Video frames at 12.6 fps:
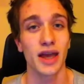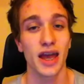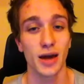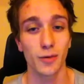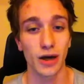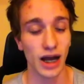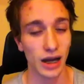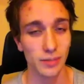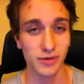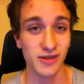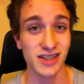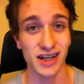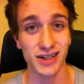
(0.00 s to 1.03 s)
And what happened
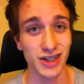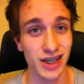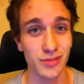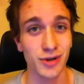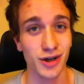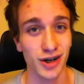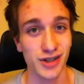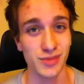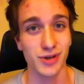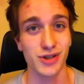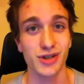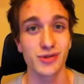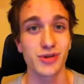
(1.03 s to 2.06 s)
was I actually came across a
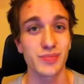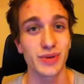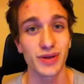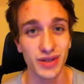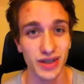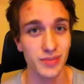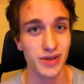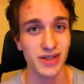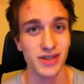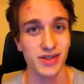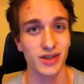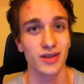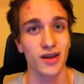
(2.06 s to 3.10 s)
person who was building a
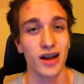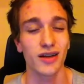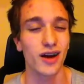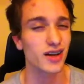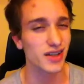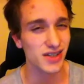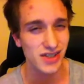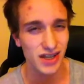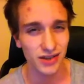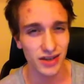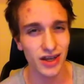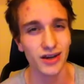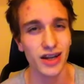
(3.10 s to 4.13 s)
business online, not
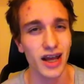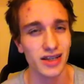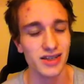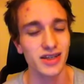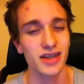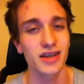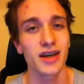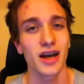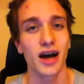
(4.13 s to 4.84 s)
necessarily on Etsy,